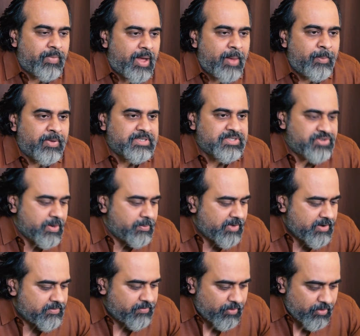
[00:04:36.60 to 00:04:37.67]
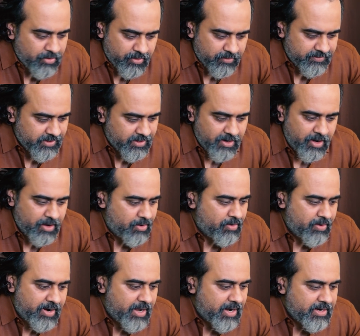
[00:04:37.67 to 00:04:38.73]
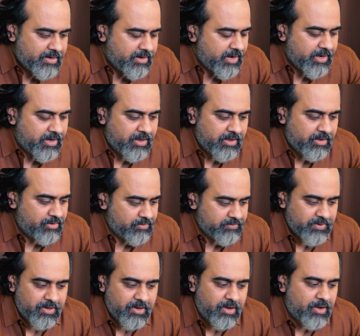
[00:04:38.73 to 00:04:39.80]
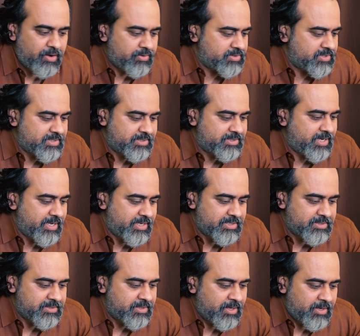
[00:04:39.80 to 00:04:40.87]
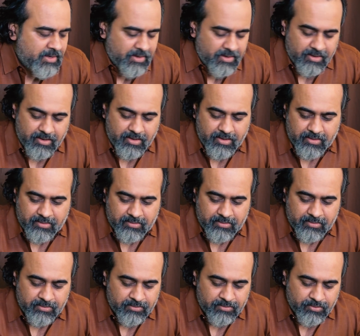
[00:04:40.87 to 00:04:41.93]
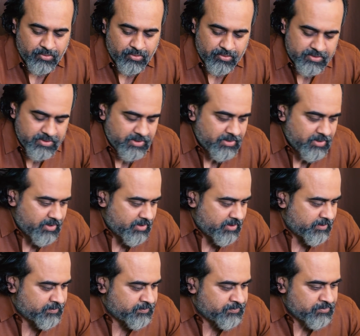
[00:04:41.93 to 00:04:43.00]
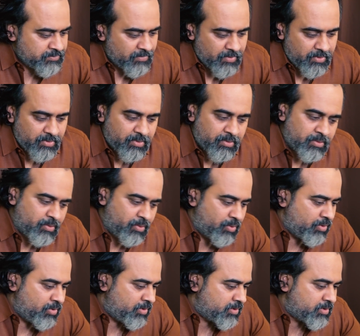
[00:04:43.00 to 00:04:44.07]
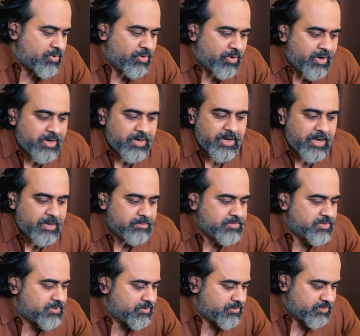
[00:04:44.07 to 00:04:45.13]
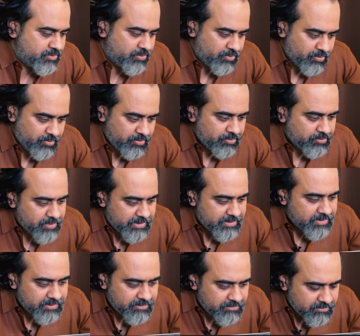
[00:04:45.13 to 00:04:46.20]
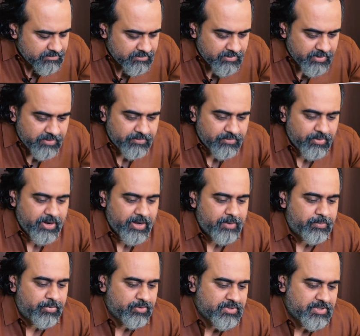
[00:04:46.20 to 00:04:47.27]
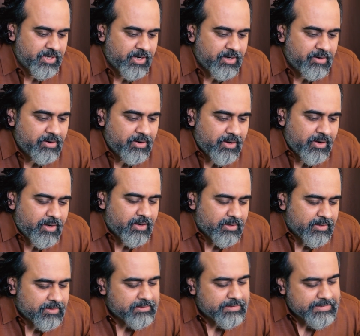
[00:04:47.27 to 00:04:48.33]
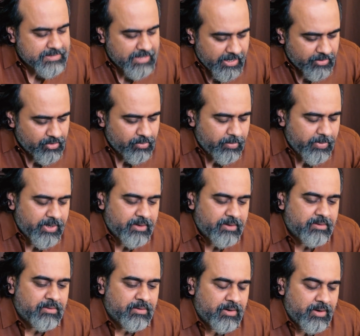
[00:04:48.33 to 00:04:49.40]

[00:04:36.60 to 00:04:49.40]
I'm extremely fond of the cow and I'll take care of the cow just as those in the old golden times used to do, and therefore I'll proceed. This argument